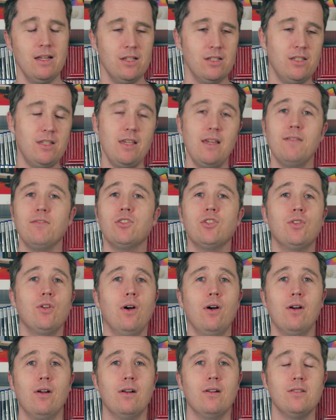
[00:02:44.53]
Sea of
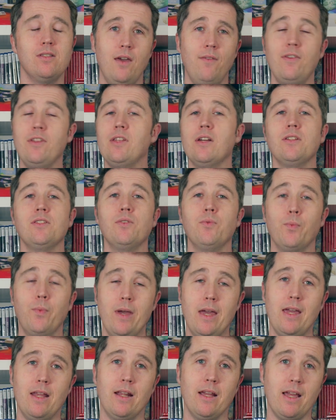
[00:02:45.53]
Stars, if it doesn't
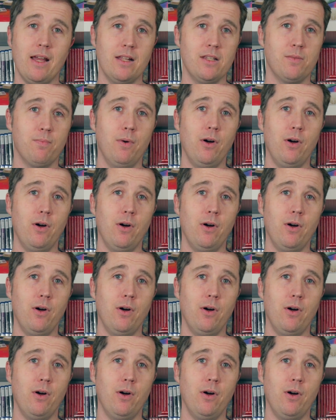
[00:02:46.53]
win against